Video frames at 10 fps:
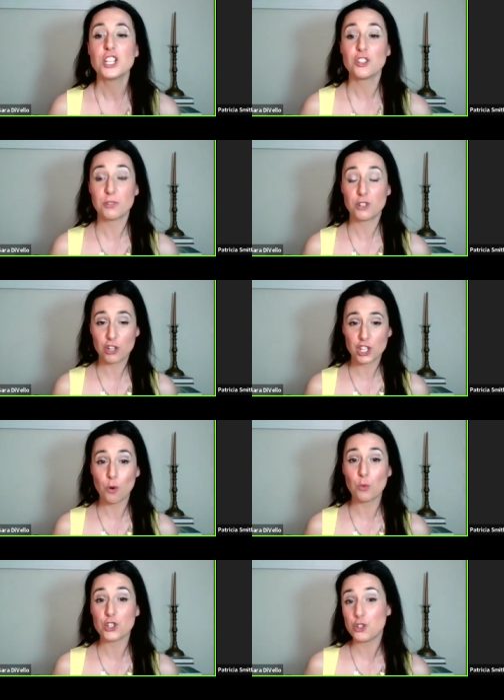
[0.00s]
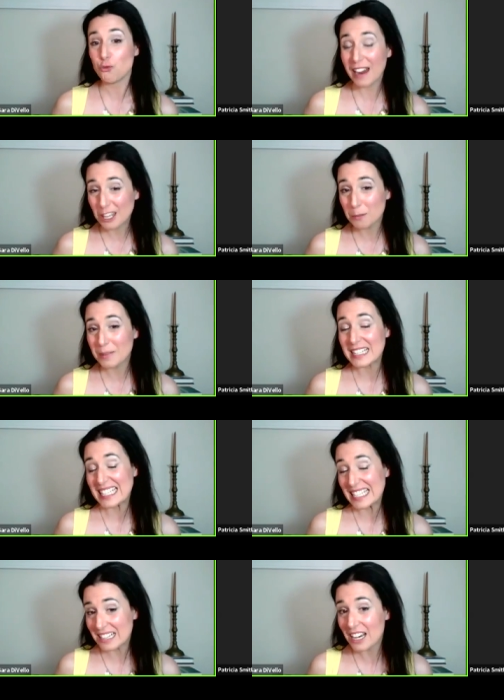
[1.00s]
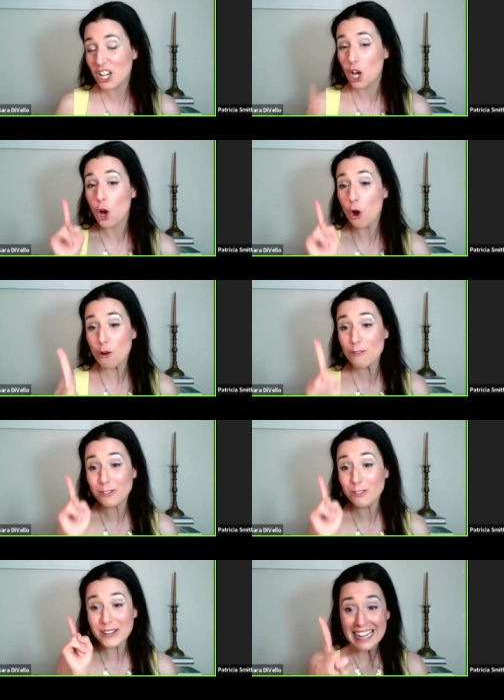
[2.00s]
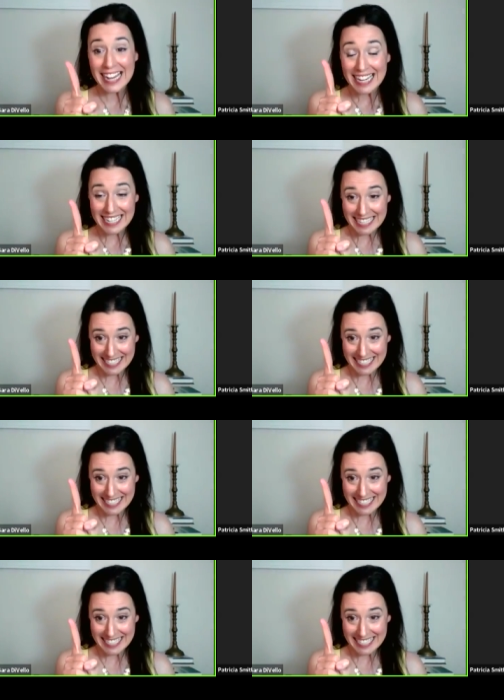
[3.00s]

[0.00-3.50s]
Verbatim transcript: So, Patricia, would you rather be stuck overnight